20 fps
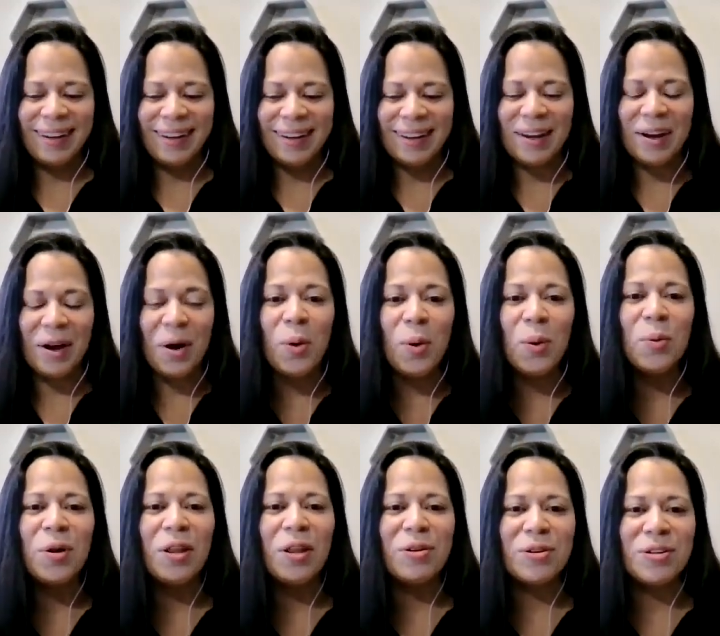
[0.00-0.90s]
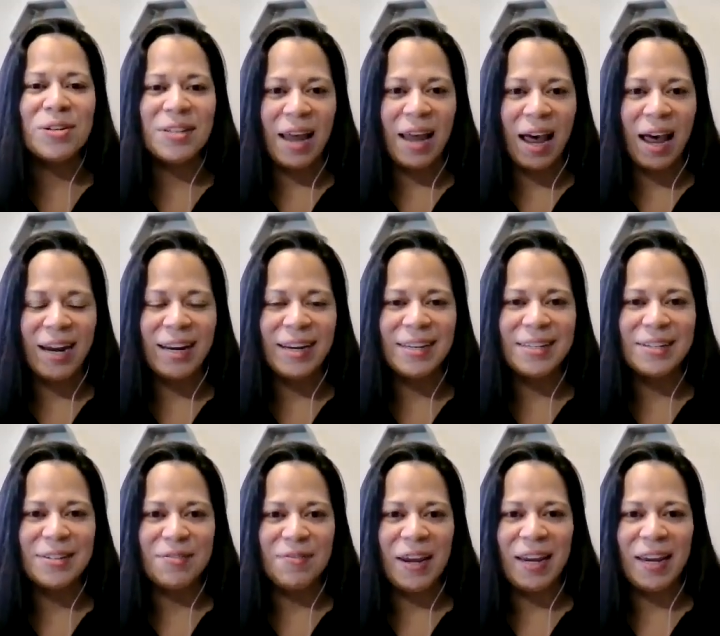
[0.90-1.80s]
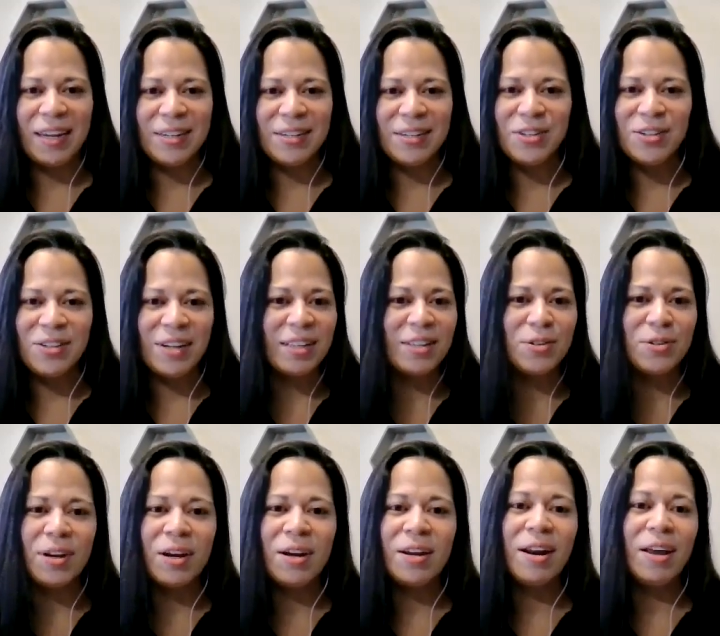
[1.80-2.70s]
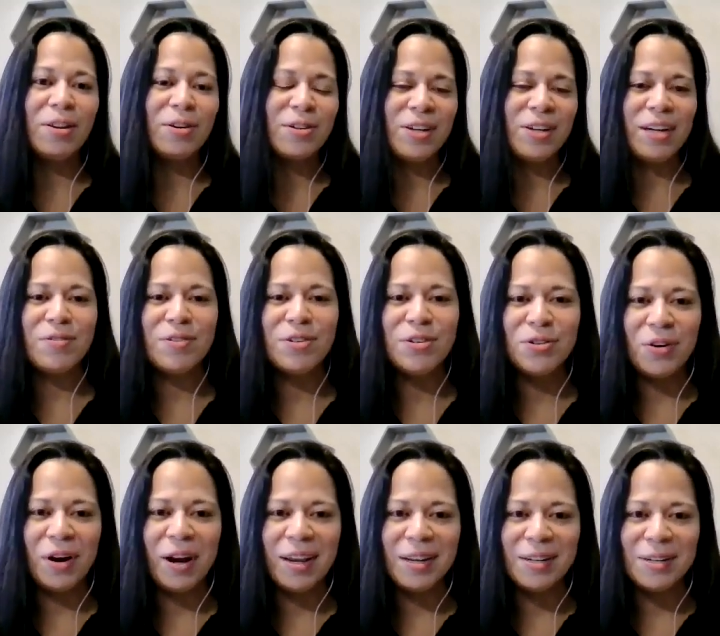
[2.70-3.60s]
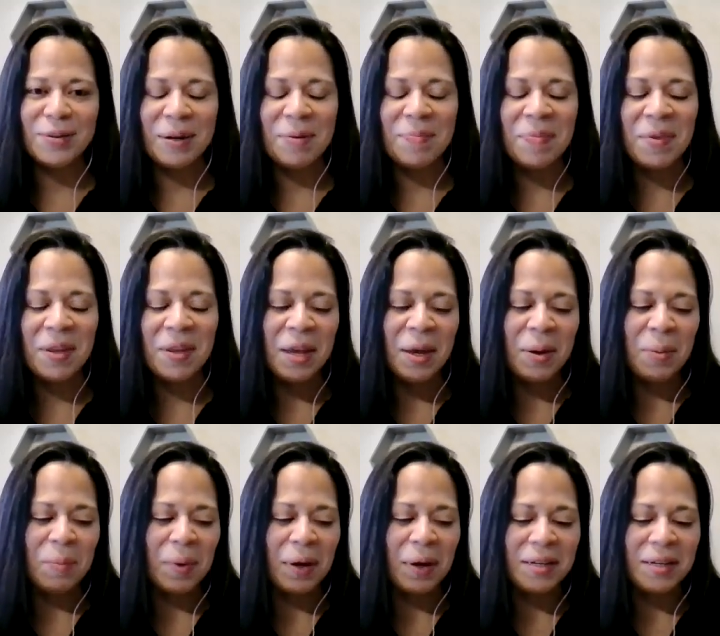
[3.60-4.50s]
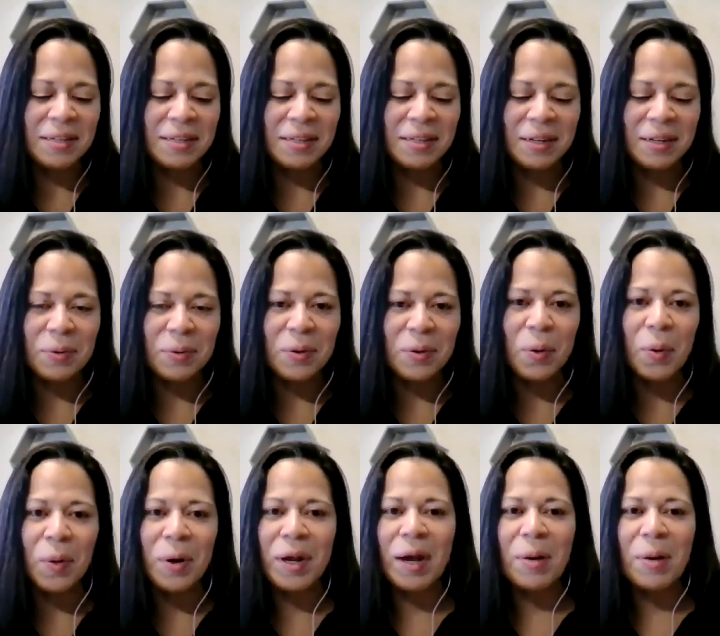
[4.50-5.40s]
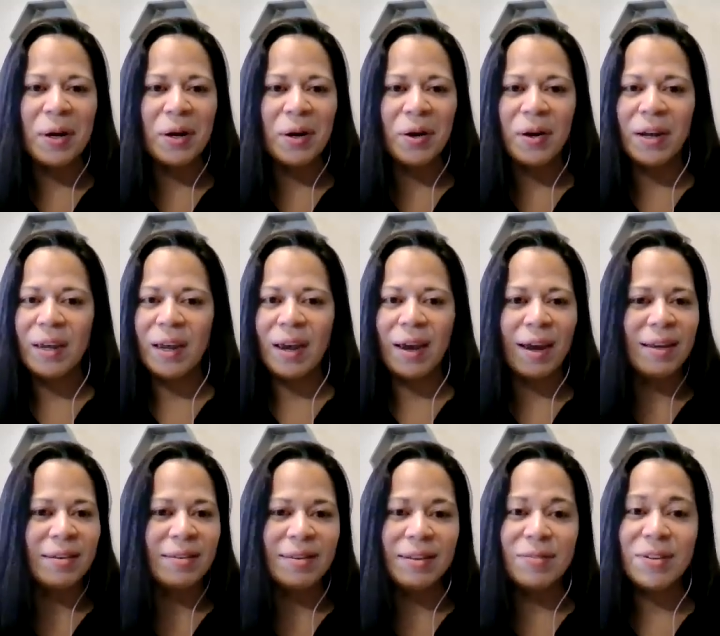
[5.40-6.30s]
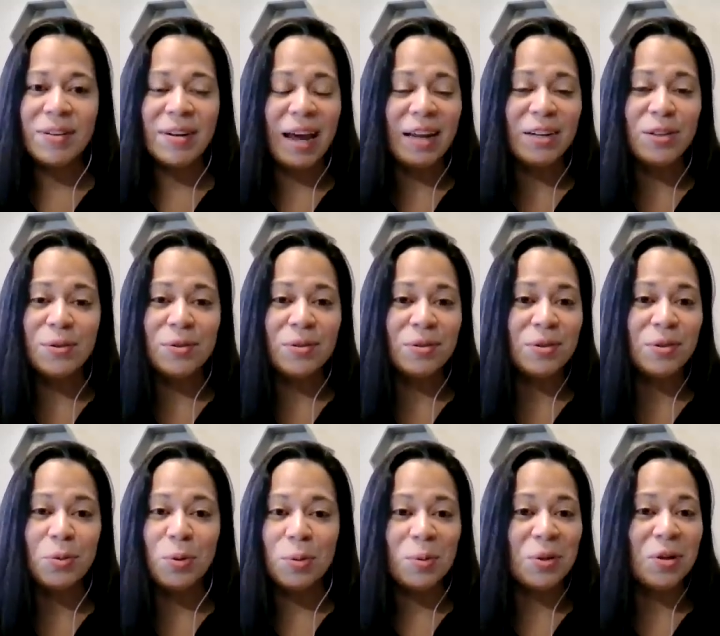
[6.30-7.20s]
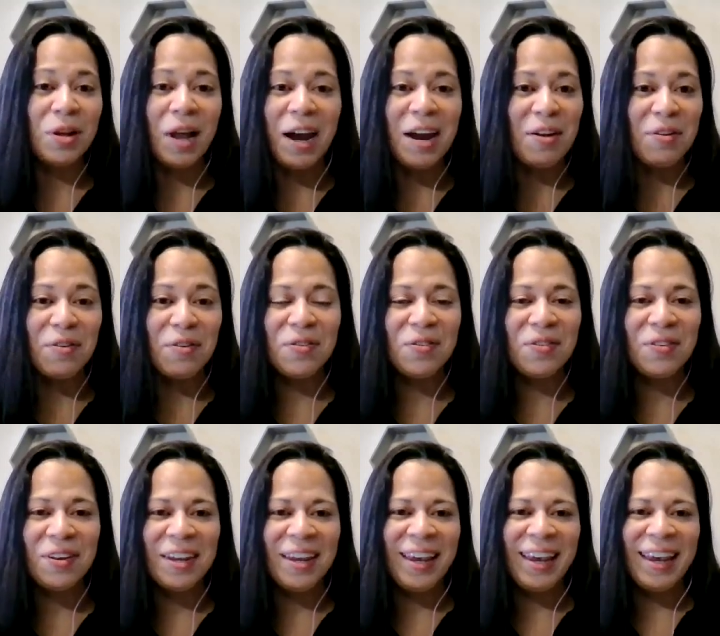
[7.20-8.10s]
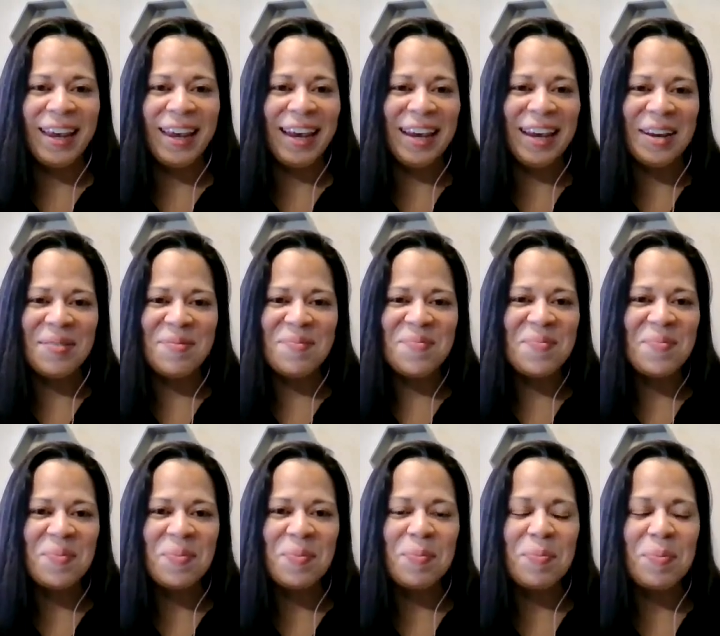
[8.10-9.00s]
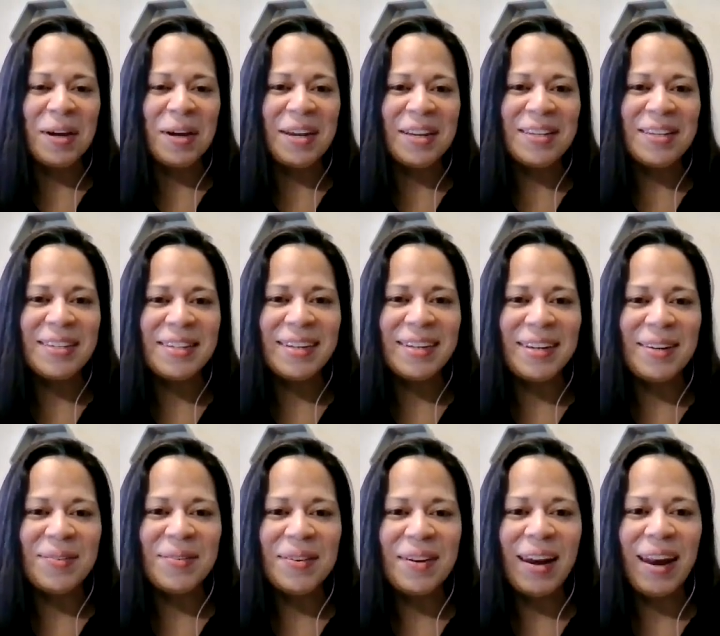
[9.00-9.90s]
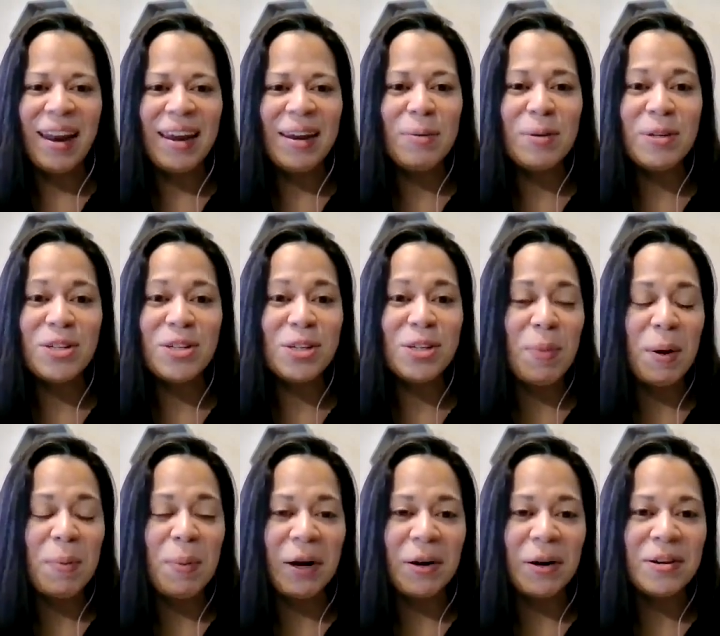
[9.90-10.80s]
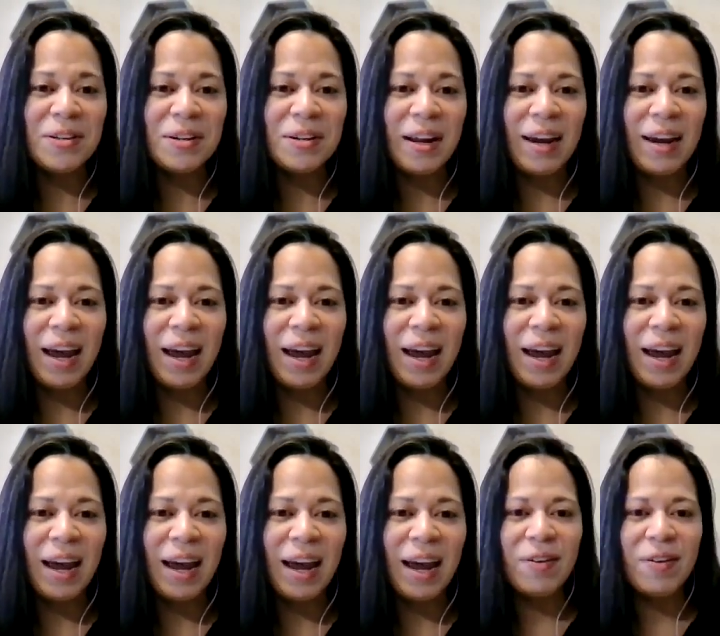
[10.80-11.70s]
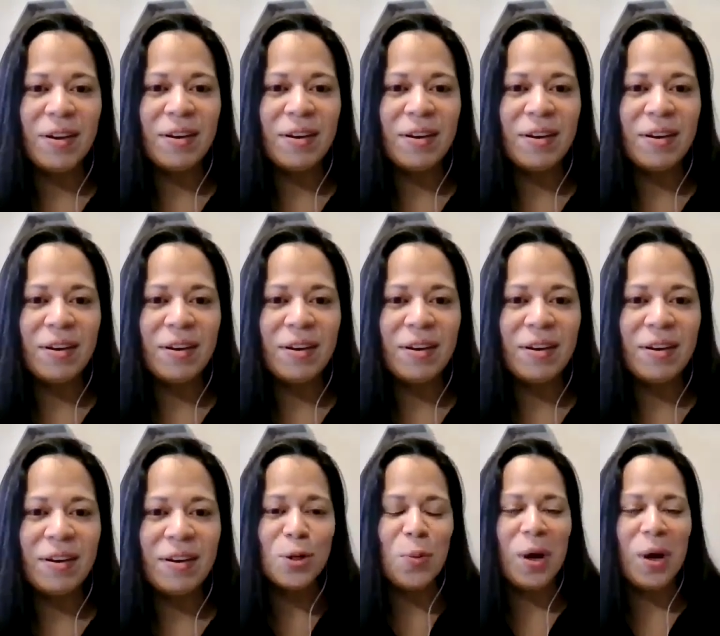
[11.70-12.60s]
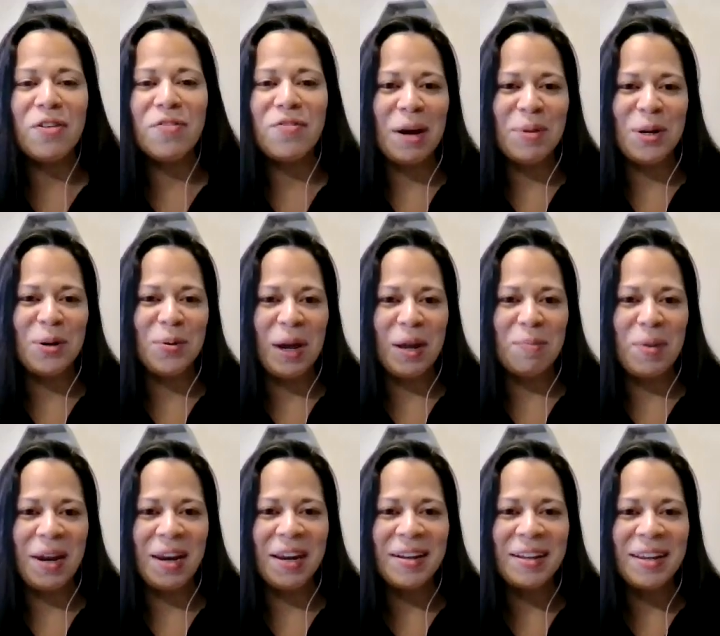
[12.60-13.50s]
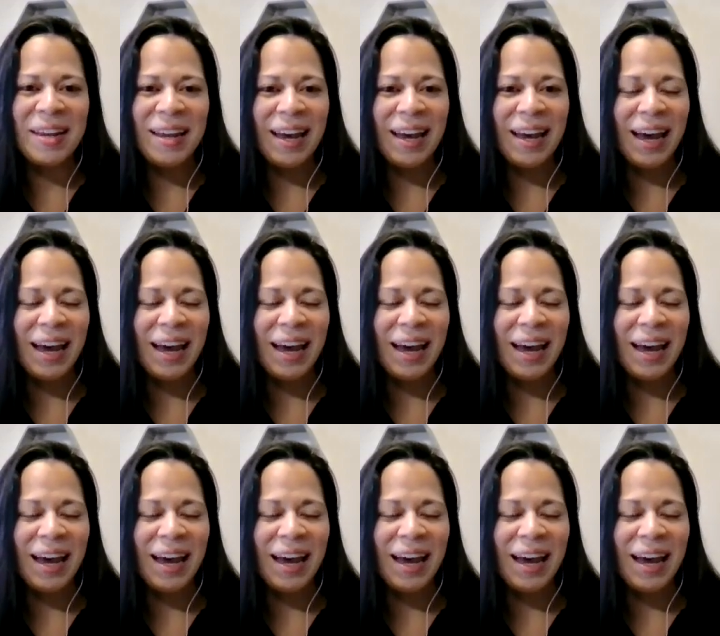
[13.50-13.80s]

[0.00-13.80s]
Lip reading: whole nother side to Vegas, just like there's another side of stress, right? But growing up here, I lived a natural and normal life. But it was just my parents and I, after having a huge Hawaiian family around me.